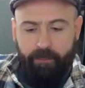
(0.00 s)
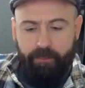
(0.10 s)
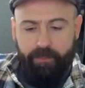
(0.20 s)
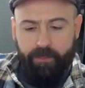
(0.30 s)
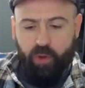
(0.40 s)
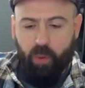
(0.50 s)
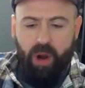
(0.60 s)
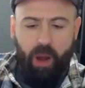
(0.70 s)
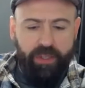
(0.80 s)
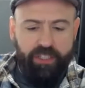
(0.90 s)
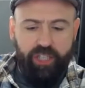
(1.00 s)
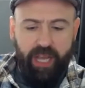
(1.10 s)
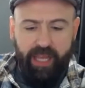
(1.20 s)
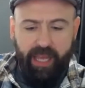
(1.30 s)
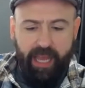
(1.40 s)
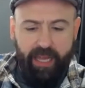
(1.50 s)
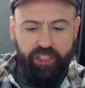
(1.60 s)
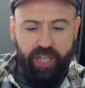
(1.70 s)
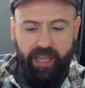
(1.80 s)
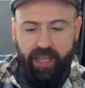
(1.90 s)
So we're always checking
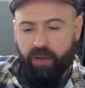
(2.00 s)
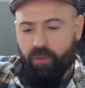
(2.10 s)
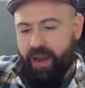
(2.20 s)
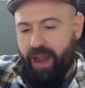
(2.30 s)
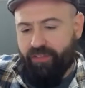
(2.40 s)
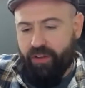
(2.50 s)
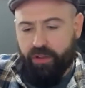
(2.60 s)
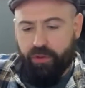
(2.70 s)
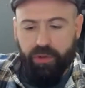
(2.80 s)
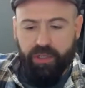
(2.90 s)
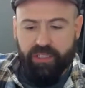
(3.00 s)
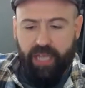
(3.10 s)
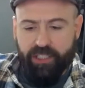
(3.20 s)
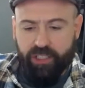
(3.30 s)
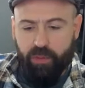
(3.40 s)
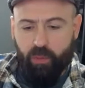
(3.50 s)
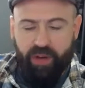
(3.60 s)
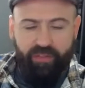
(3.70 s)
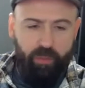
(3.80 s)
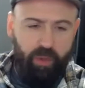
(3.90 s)
in right after the tutor session.
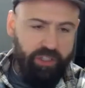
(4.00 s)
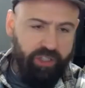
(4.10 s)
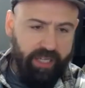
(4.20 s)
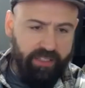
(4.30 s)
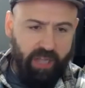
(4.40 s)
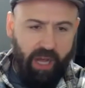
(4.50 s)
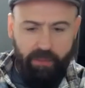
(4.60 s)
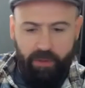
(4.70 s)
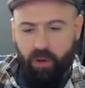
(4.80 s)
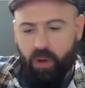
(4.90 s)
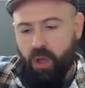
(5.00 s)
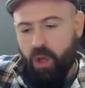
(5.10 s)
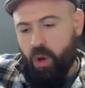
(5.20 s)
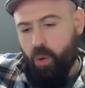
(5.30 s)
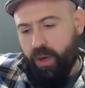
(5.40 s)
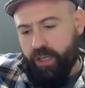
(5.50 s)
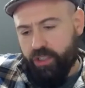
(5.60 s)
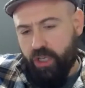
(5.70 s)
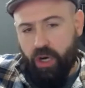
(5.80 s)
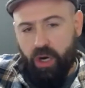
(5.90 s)
What did you guys talk about? What did
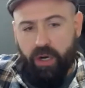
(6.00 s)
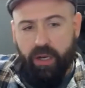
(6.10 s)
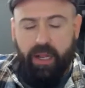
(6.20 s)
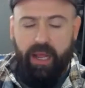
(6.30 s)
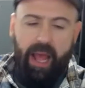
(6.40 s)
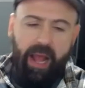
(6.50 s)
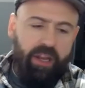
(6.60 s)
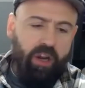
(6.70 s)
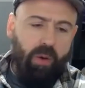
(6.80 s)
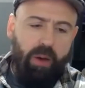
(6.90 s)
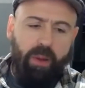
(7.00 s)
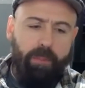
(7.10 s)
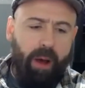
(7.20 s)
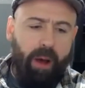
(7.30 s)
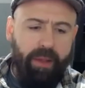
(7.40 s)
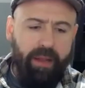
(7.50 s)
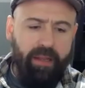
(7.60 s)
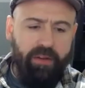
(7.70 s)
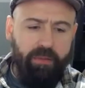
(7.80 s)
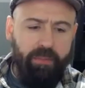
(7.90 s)
you learn? And you know what? We pop in
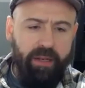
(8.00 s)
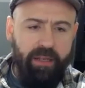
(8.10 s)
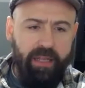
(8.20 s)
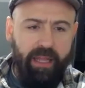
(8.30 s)
intermittently